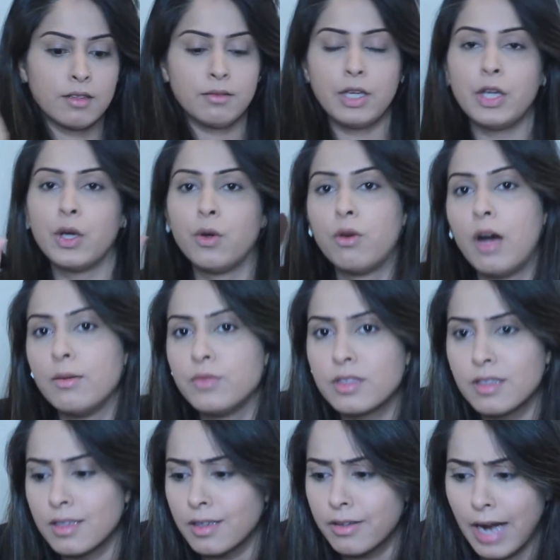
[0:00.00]
you know, I'm
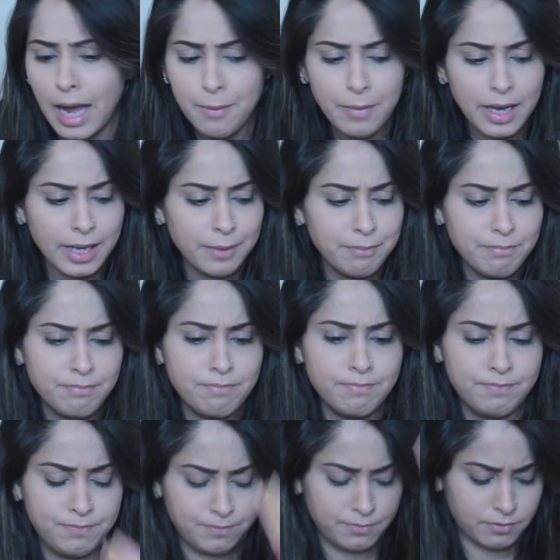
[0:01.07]
just gonna grab my
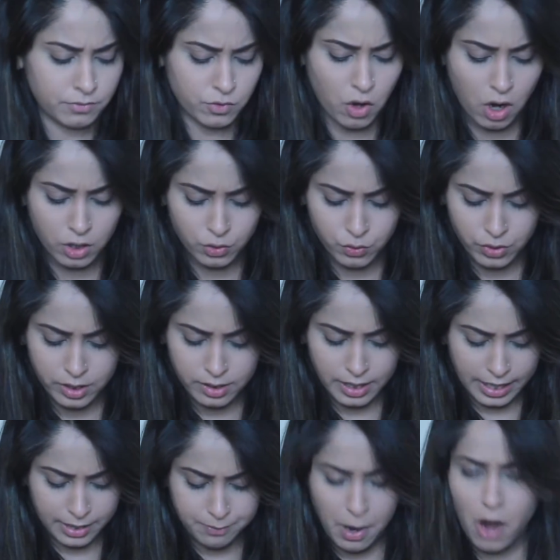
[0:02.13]
contour,
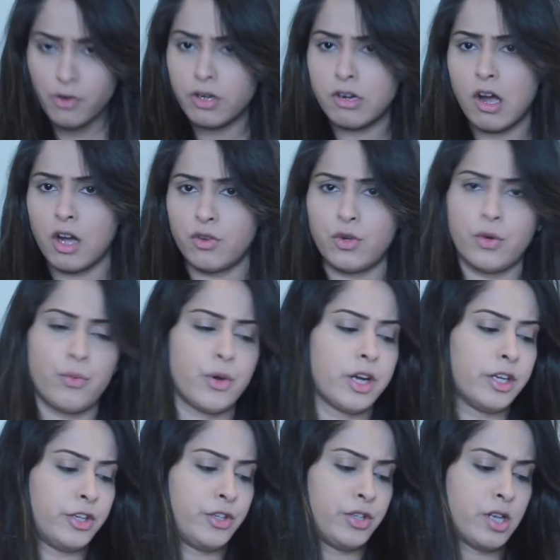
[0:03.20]
like a powder contour
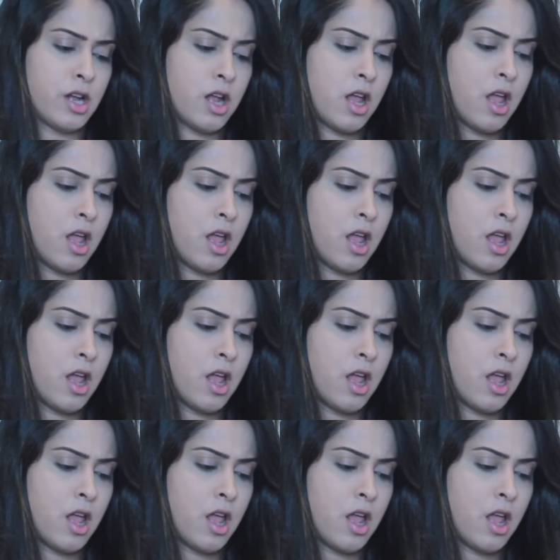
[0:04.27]
brush,